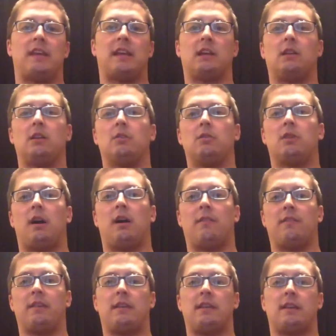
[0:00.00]
include
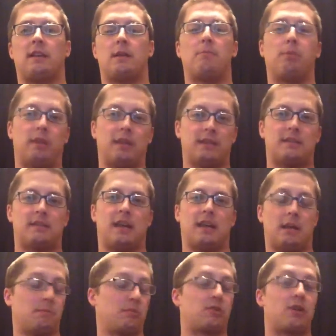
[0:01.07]
on the complete
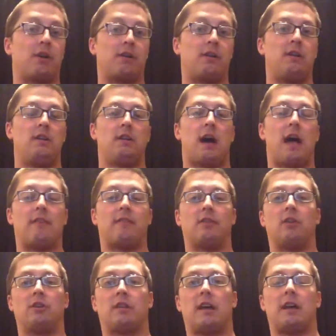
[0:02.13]
set. I'm sure. I haven't
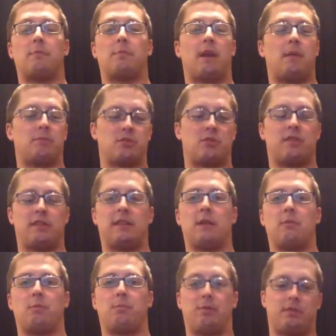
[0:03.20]
looked at it, but I'm sure that they
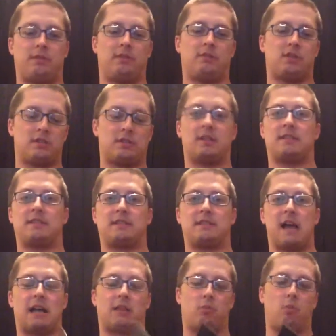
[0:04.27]
would put just this
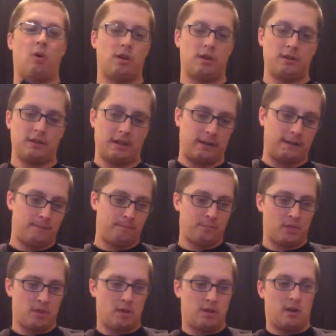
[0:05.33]
exact one in there.
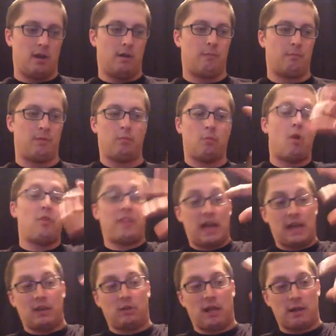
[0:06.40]
The one thing
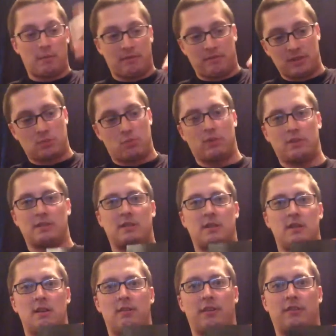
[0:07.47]
I don't like about this one is
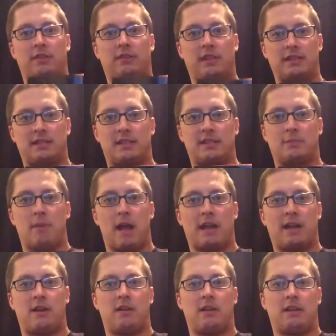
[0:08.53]
that the disc is
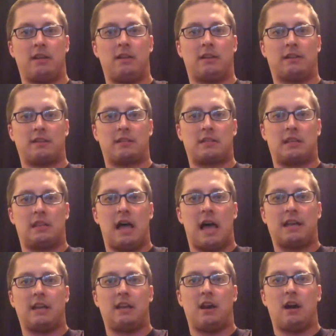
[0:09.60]
back here and you have to
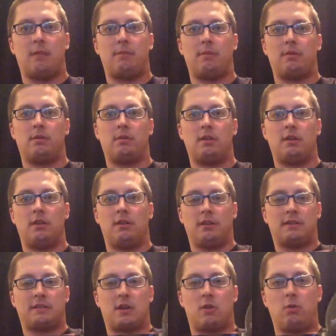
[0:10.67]
slide it up.
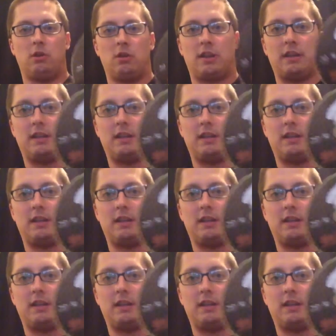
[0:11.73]
It's a cool looking